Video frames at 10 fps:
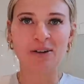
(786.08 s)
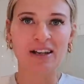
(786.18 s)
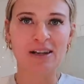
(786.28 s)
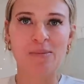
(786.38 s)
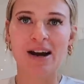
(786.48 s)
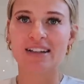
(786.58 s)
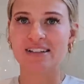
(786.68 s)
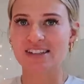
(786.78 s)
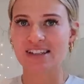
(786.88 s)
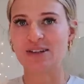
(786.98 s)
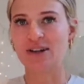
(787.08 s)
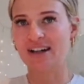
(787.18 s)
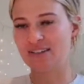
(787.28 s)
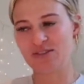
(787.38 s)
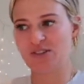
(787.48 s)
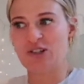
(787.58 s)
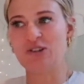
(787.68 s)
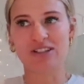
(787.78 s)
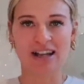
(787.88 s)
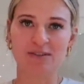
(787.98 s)
on in a pregnancy, you kind of do
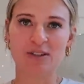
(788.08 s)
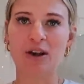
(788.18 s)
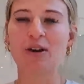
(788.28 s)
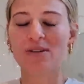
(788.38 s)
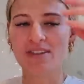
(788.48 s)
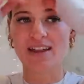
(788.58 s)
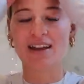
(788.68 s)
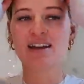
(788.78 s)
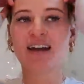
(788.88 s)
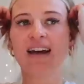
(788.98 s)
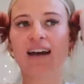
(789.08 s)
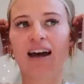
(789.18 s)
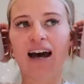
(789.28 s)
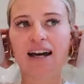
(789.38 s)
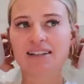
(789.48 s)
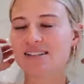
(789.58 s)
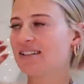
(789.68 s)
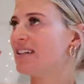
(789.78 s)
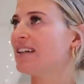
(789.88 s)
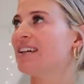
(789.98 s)
just have to go with it. And
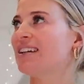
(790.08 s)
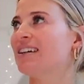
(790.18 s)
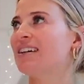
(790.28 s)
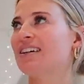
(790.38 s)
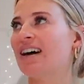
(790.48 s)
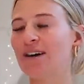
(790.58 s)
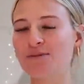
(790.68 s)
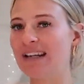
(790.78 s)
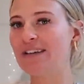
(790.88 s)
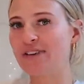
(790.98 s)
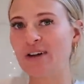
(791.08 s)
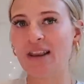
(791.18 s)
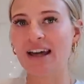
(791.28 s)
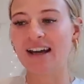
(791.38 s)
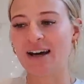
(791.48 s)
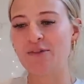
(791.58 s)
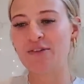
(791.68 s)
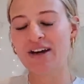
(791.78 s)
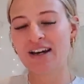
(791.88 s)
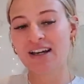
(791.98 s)
I really feel like I'm
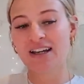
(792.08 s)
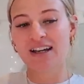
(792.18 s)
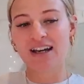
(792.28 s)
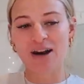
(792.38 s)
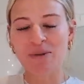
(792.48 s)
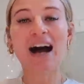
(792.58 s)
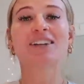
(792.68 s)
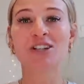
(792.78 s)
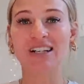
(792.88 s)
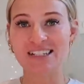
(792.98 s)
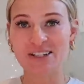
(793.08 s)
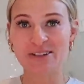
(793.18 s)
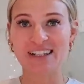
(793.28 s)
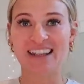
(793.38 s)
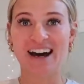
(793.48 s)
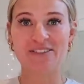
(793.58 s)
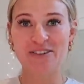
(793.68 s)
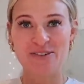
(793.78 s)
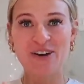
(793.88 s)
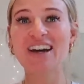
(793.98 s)
actually doing that for
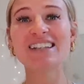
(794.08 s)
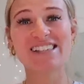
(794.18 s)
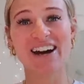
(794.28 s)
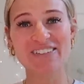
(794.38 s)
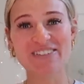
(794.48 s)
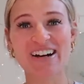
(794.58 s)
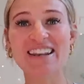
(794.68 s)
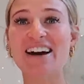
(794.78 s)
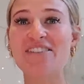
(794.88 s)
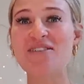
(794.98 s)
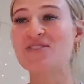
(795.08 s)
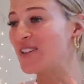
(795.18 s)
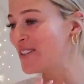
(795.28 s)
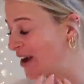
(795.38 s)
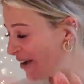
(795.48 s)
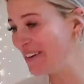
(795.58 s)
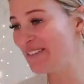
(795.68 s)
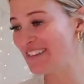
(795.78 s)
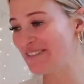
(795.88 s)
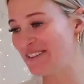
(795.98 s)
the first time in my life. I'm just going
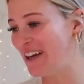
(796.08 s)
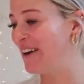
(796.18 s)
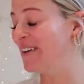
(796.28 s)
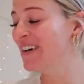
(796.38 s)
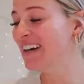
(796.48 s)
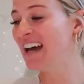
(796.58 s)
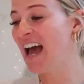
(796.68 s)
with the flow